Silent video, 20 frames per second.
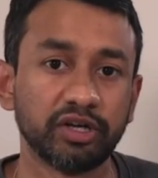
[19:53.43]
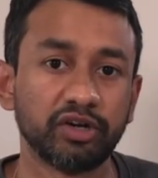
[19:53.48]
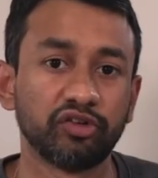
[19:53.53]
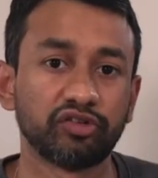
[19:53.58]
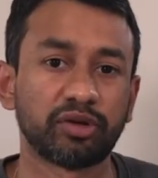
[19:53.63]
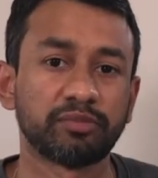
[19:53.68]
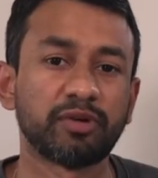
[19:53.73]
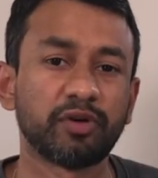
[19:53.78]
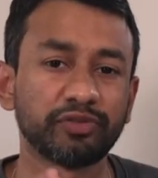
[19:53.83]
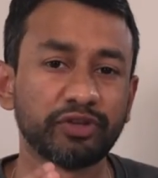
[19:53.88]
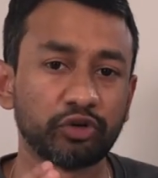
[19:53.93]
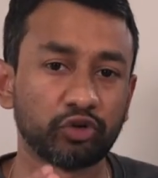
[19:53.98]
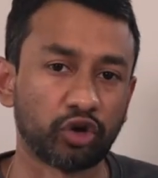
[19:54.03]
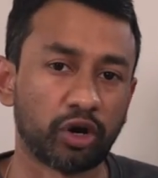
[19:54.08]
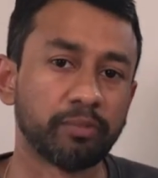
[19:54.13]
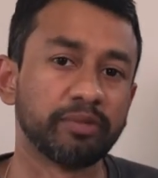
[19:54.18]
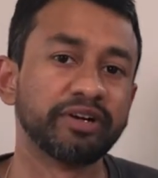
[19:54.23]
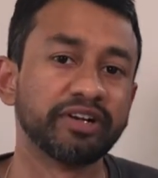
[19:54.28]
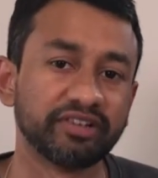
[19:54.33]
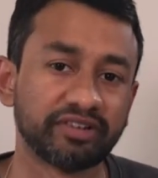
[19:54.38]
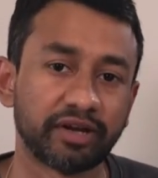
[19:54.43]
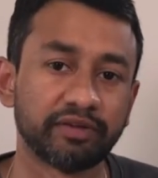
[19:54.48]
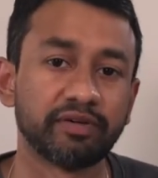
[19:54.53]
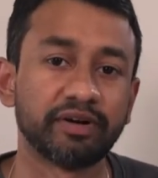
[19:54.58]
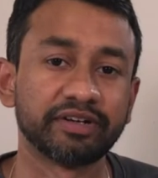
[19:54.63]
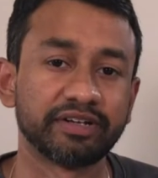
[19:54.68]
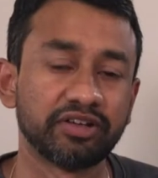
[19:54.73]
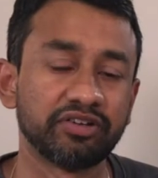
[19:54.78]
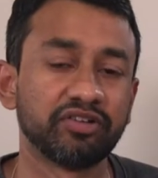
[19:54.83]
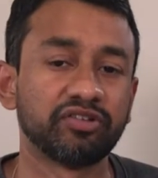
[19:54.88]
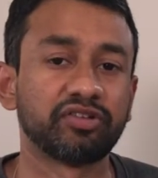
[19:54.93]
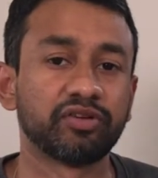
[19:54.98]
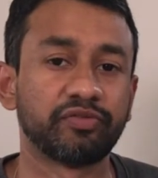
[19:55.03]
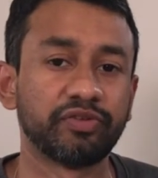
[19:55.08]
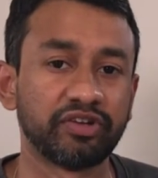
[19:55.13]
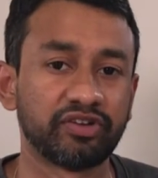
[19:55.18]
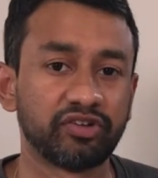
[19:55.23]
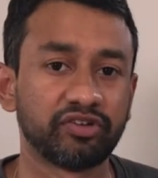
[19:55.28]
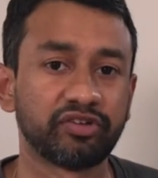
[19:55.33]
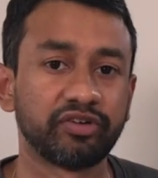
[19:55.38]
Some of the common disadvantages of
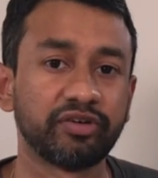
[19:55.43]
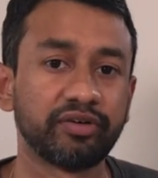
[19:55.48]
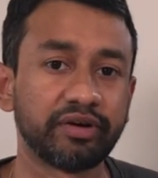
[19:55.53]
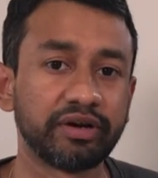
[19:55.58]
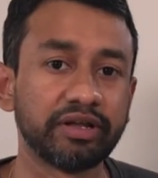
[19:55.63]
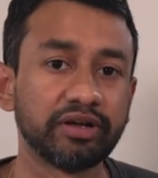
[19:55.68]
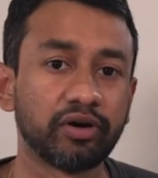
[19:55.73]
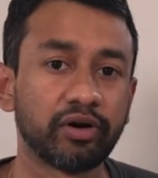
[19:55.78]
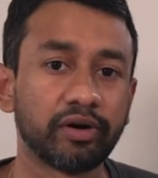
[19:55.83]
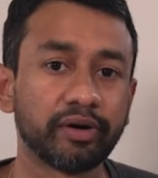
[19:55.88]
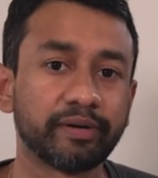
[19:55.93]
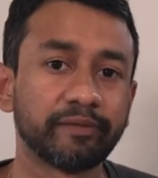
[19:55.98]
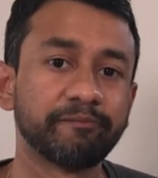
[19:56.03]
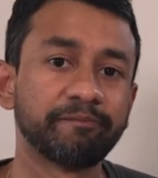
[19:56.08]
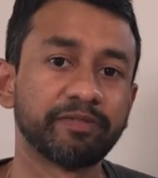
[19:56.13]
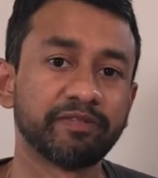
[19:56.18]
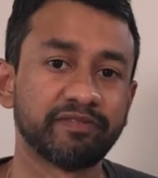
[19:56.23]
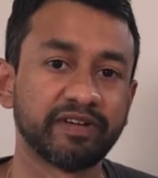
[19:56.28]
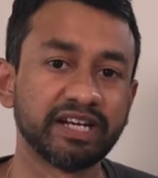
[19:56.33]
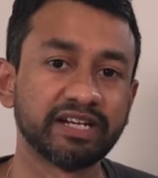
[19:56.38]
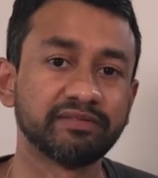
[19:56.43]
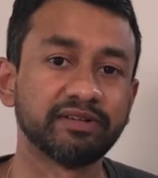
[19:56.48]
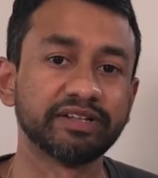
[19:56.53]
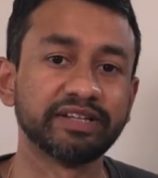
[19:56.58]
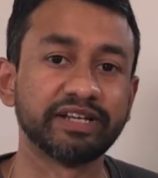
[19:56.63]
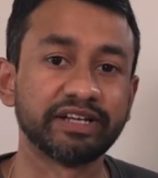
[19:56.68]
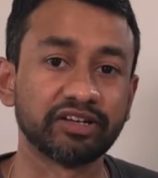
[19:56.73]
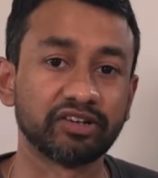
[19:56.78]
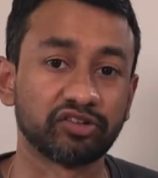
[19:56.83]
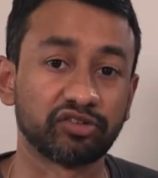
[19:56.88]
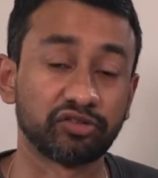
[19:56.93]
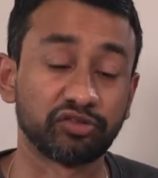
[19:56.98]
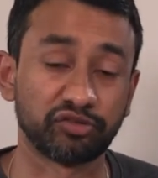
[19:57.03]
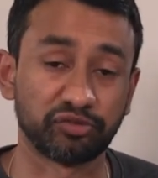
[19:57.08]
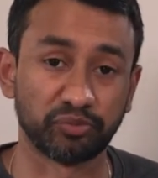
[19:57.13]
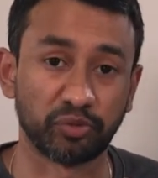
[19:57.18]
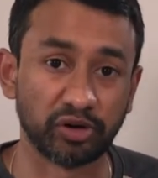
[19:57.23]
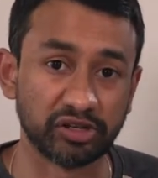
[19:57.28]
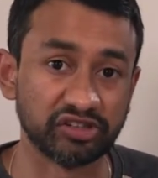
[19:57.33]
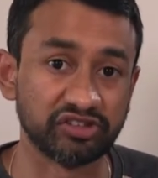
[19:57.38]
decision tree are whenever there is
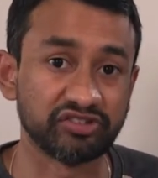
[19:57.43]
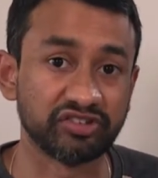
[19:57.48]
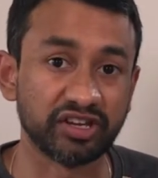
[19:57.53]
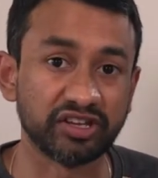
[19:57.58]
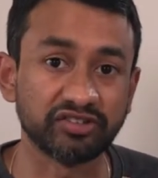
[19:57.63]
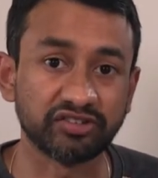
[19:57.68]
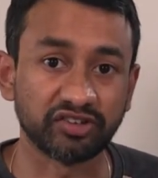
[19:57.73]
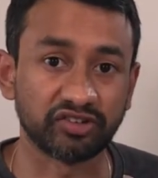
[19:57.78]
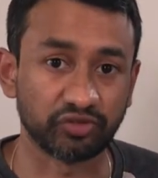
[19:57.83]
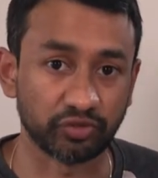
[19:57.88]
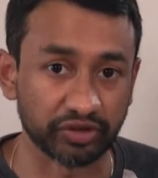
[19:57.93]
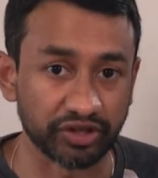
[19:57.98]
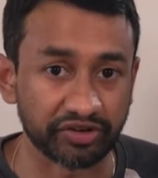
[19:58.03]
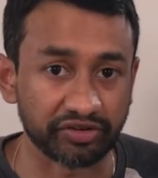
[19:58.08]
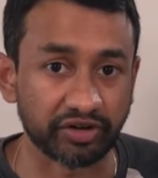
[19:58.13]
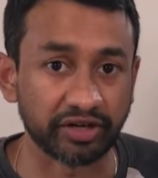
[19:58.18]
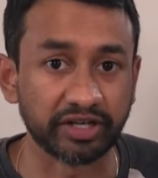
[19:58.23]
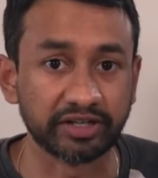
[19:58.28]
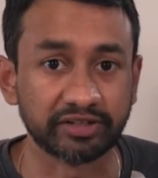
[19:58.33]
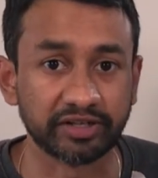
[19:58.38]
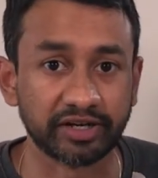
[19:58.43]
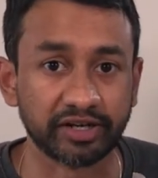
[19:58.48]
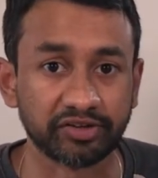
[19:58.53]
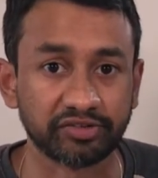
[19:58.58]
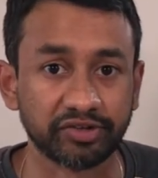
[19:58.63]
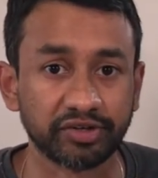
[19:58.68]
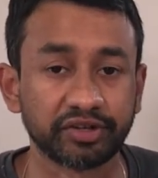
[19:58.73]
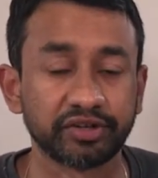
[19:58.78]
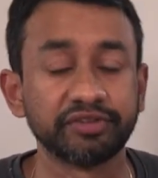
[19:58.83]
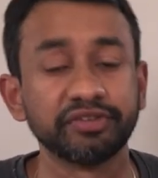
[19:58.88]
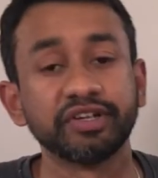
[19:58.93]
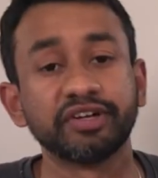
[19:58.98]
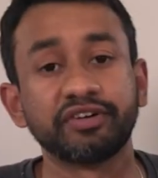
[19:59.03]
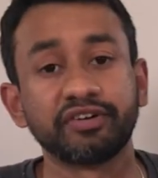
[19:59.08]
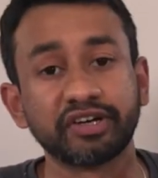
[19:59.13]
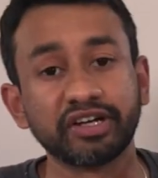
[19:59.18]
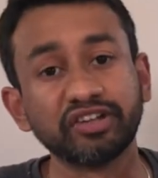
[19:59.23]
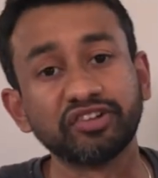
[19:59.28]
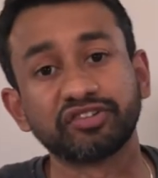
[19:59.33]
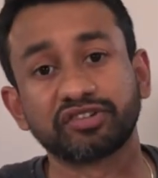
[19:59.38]
small changes to the training dataset, the
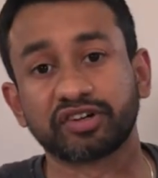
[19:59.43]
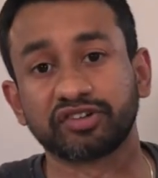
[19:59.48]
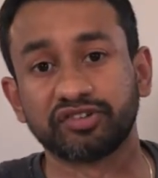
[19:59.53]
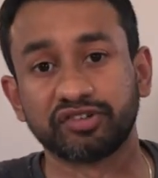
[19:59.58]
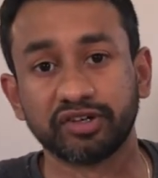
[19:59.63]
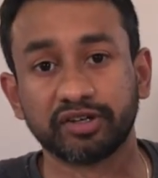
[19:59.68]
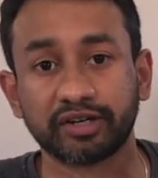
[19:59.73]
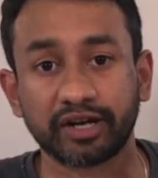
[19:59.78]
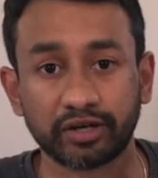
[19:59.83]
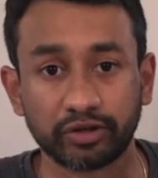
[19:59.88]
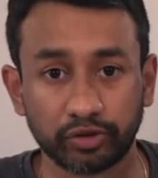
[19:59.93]
tree structure can